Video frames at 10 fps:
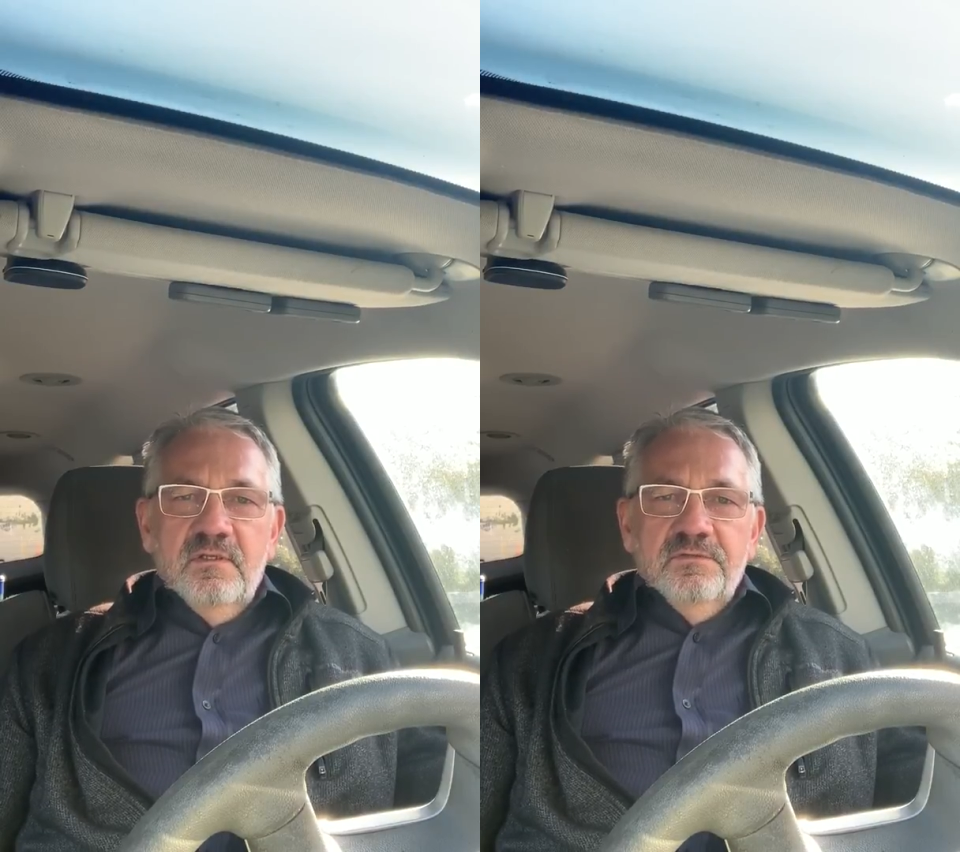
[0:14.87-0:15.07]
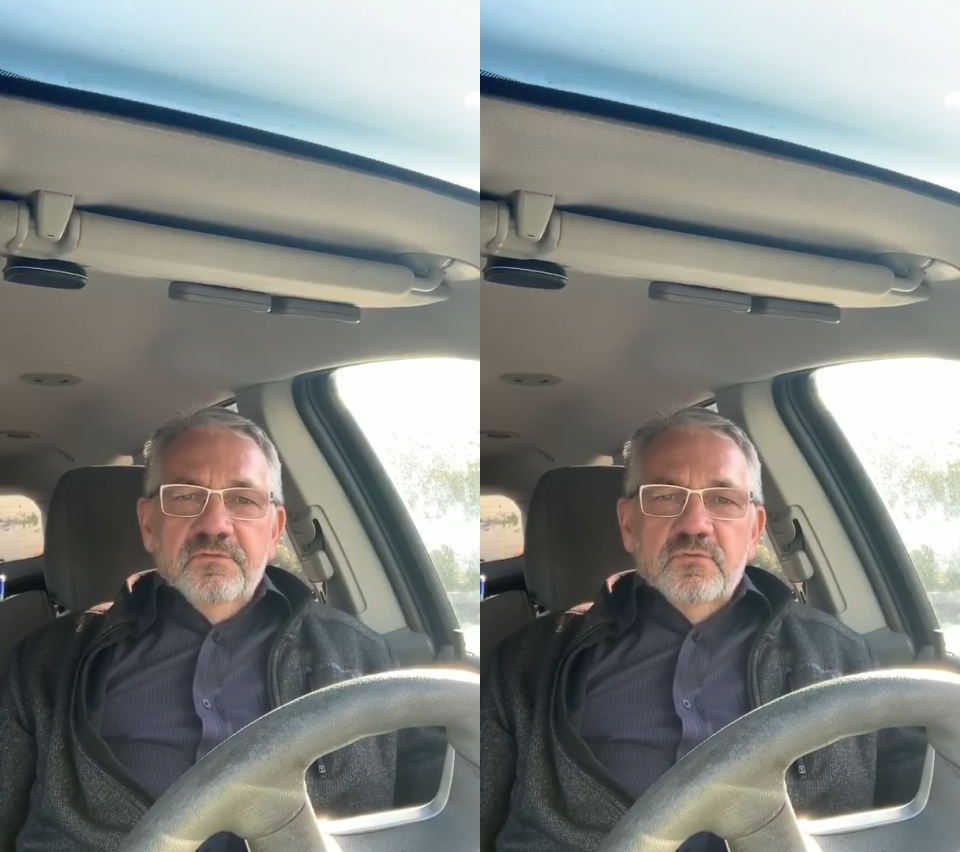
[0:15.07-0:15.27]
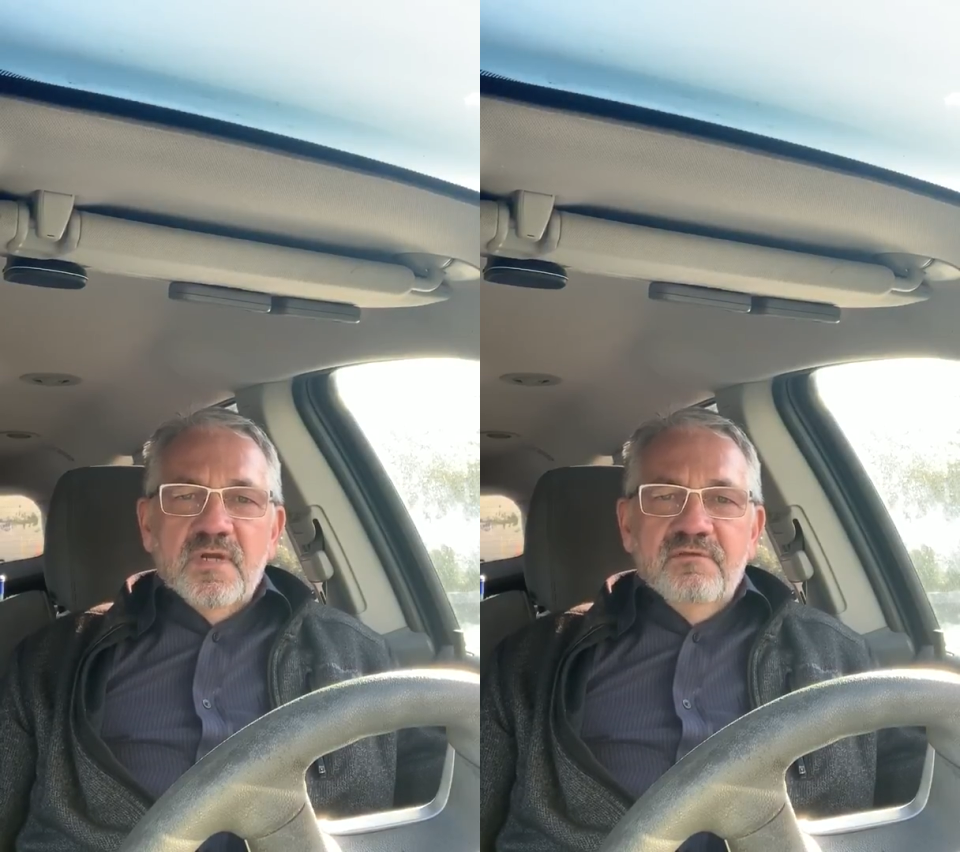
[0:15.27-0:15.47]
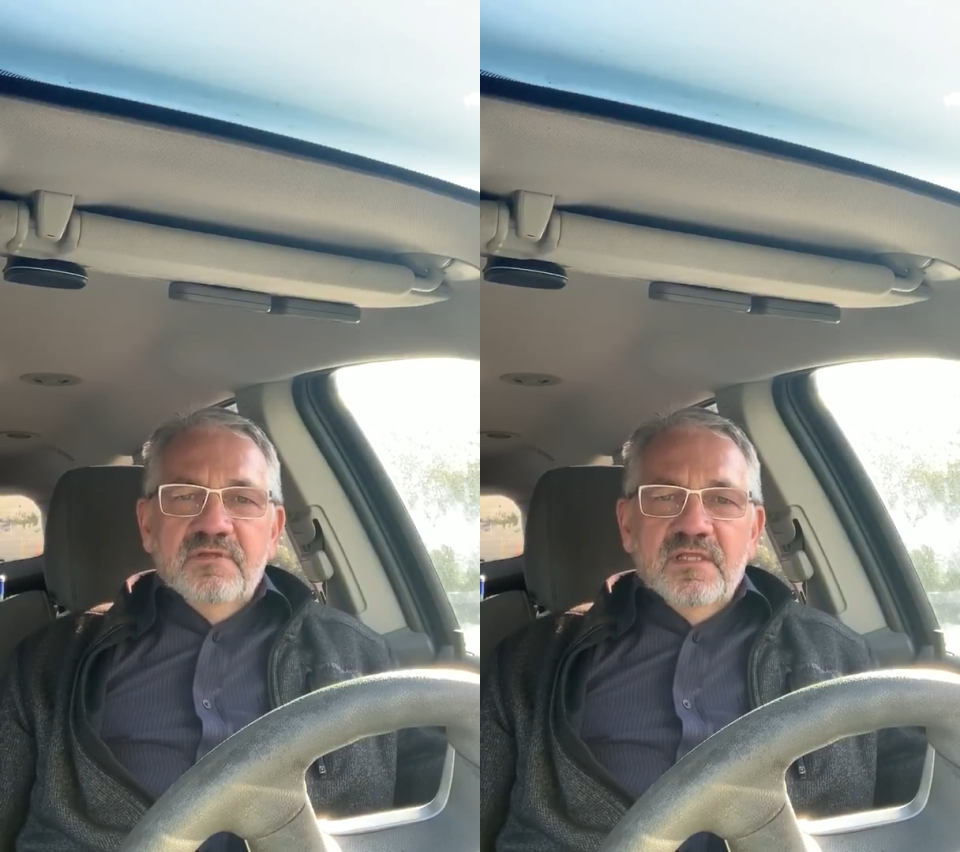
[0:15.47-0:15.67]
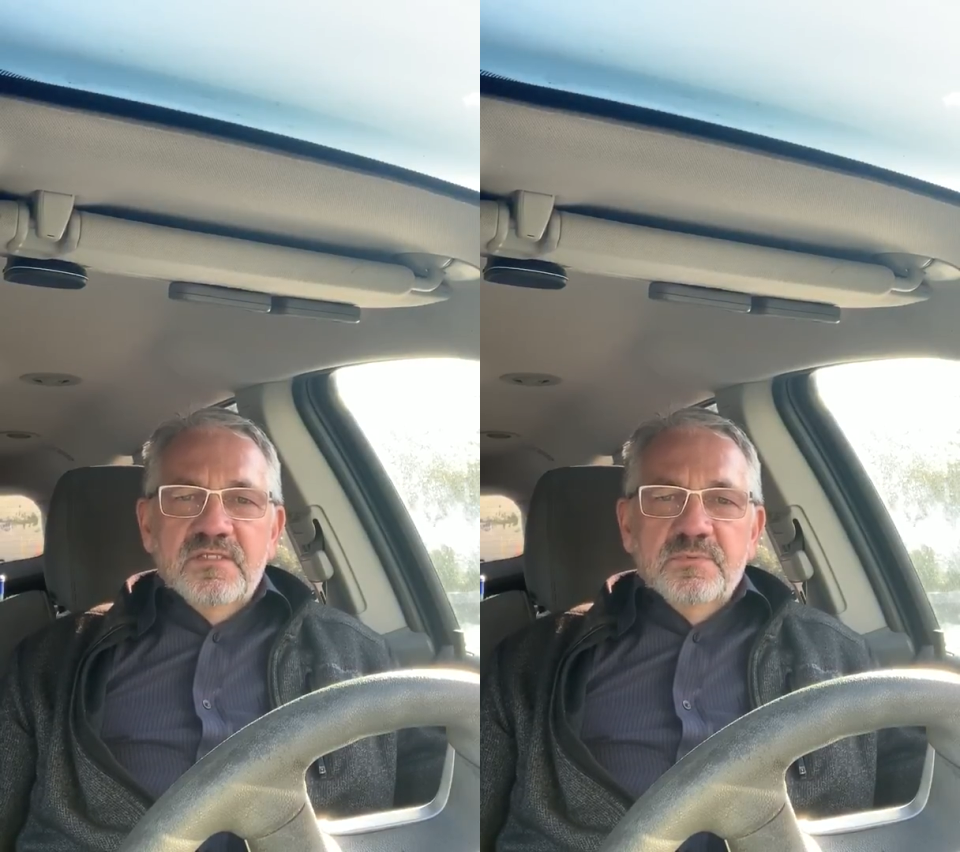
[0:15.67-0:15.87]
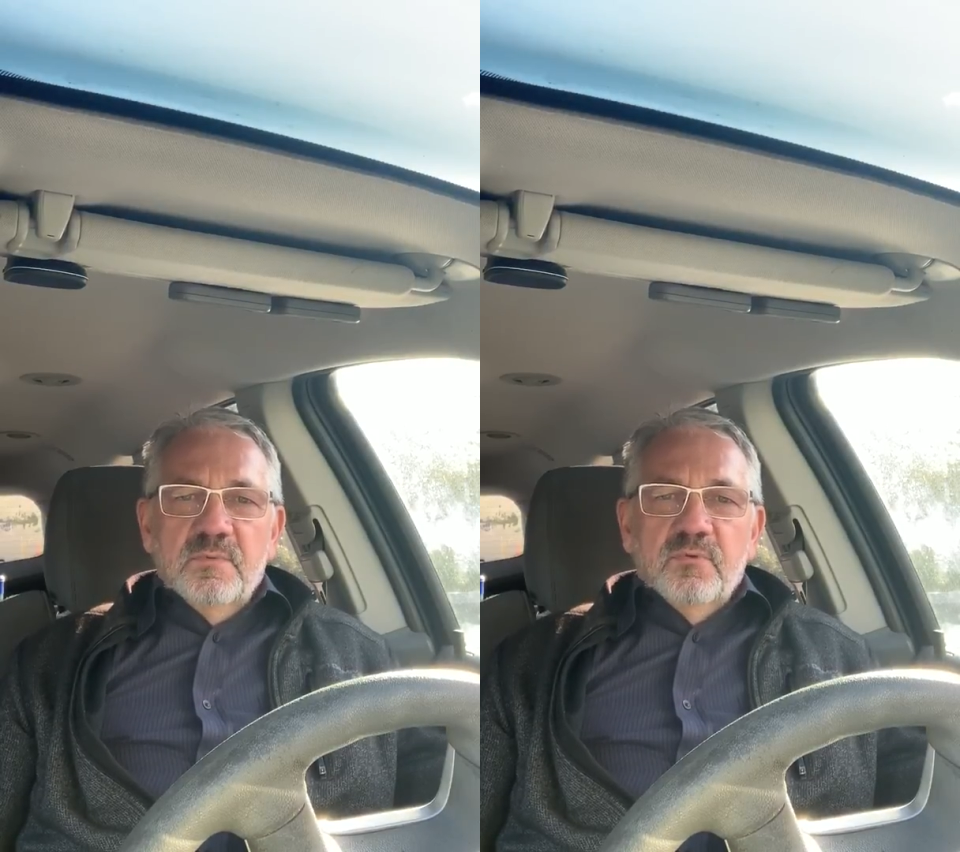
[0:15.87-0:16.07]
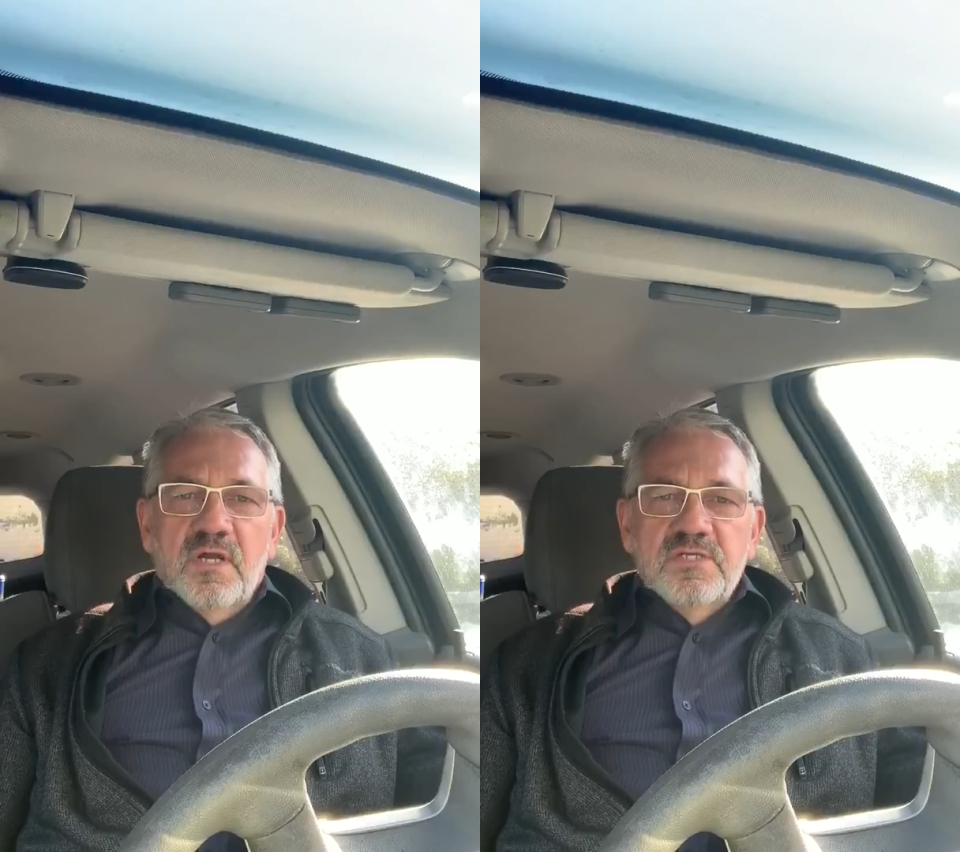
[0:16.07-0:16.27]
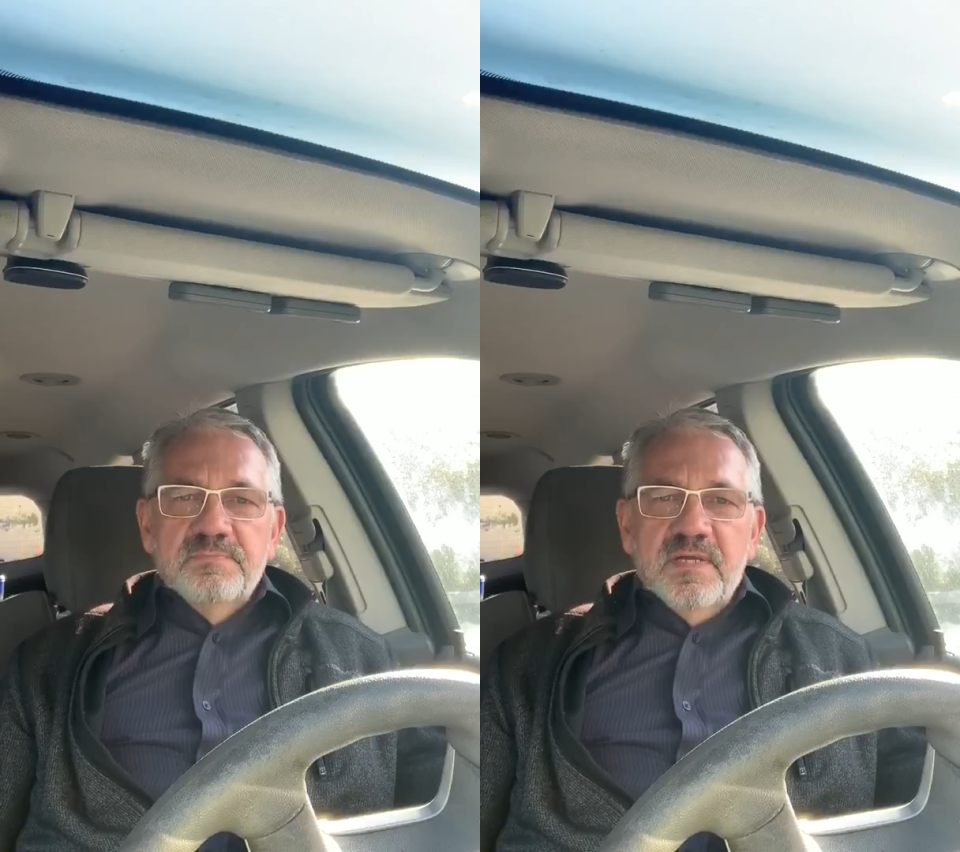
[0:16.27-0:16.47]
So draft eligible
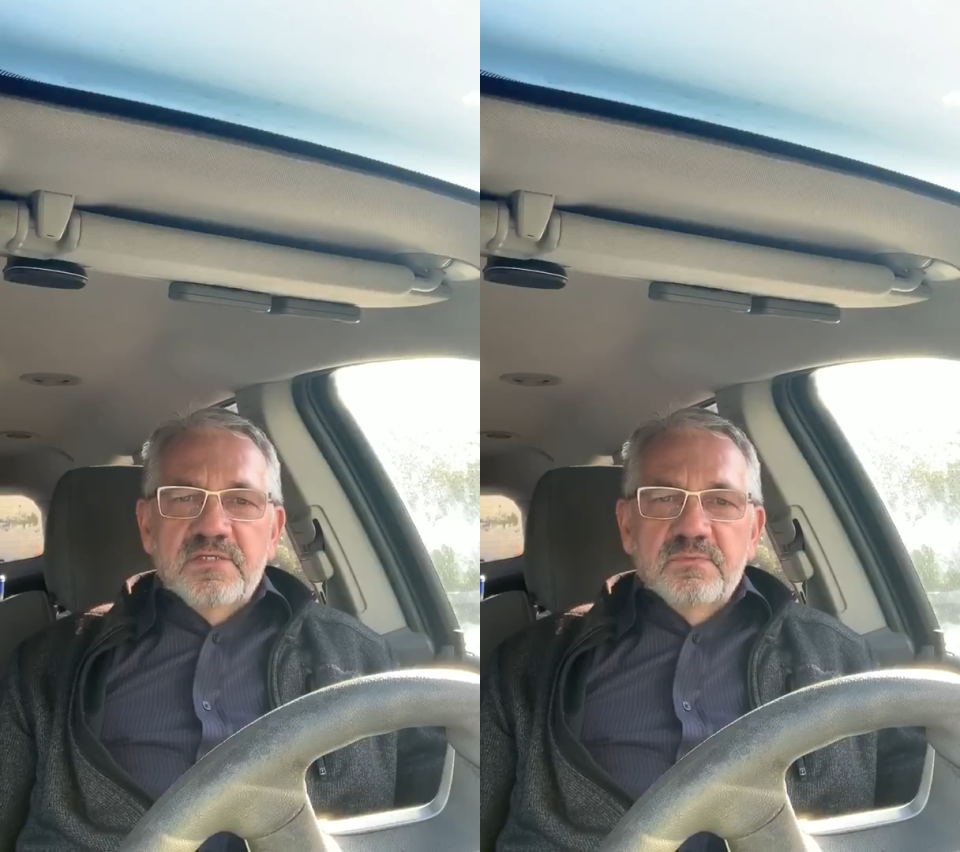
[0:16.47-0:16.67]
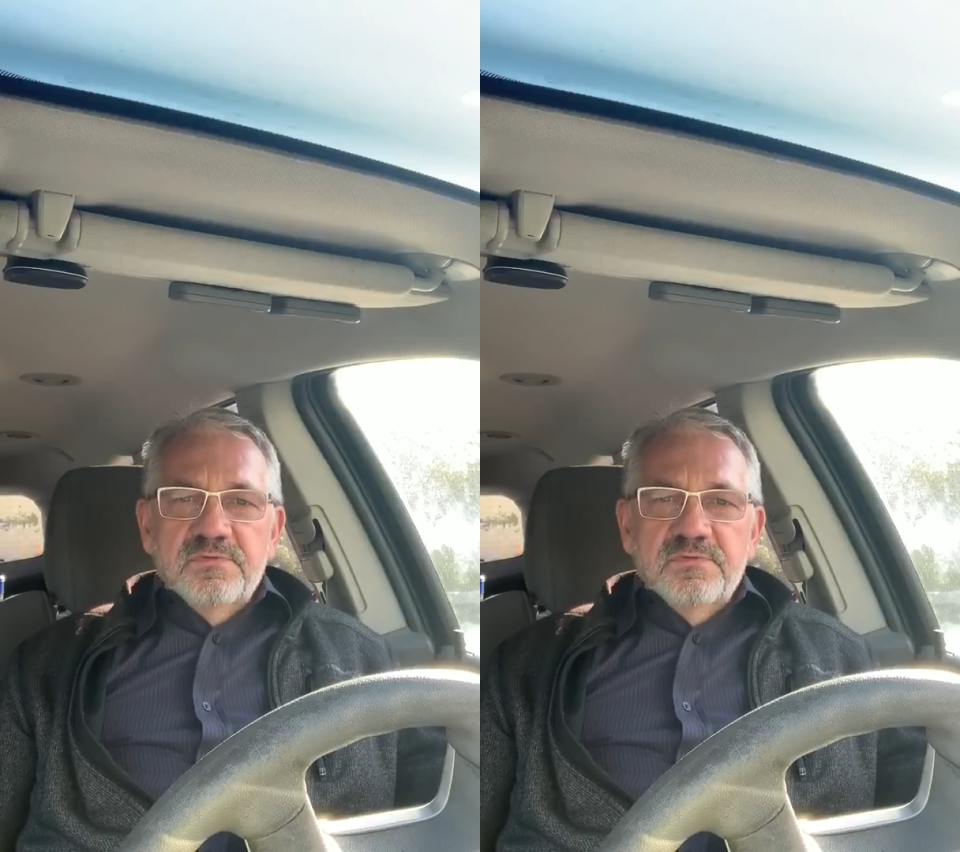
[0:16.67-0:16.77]
prospects